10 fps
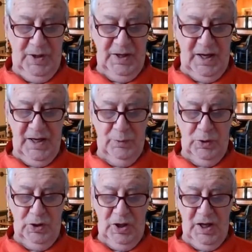but I
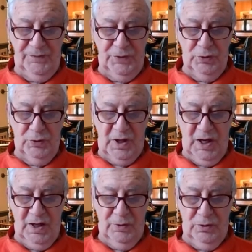will love you,
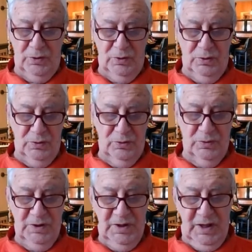
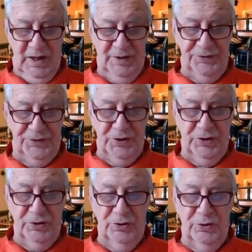Carole,
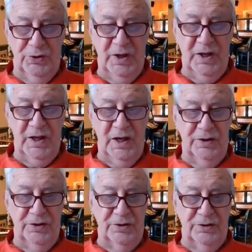until the
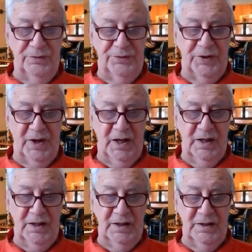end of
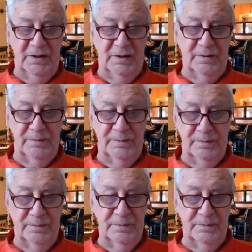time.